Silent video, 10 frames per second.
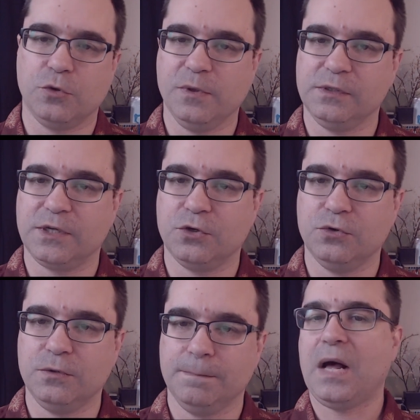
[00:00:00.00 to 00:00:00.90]
Building
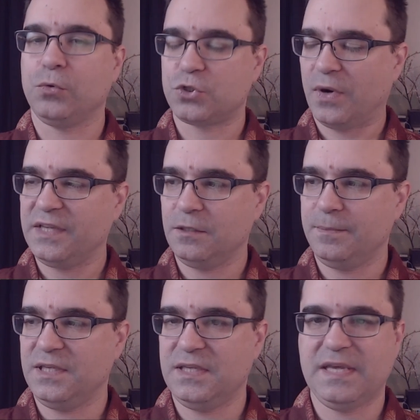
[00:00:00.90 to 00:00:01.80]
Code. I will try to
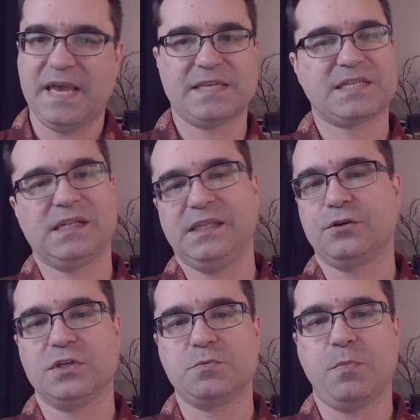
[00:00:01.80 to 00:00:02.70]
be as
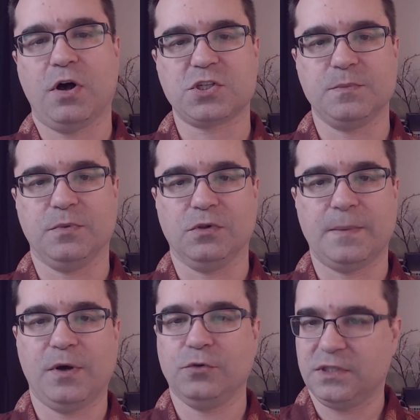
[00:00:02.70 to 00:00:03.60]
clear as possible
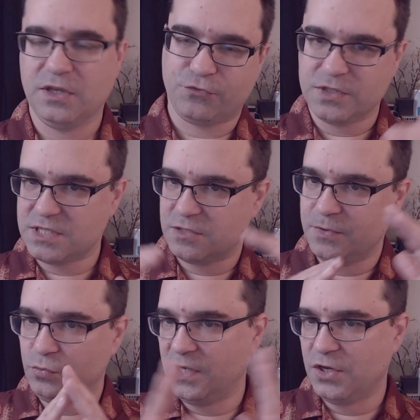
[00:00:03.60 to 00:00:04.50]
about the differences
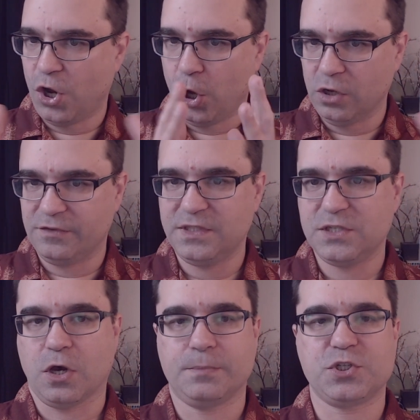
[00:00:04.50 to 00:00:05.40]
between all of these
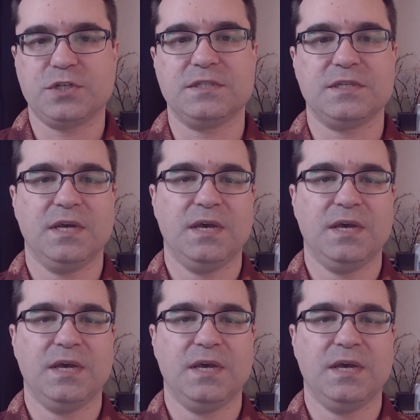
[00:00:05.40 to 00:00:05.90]
options.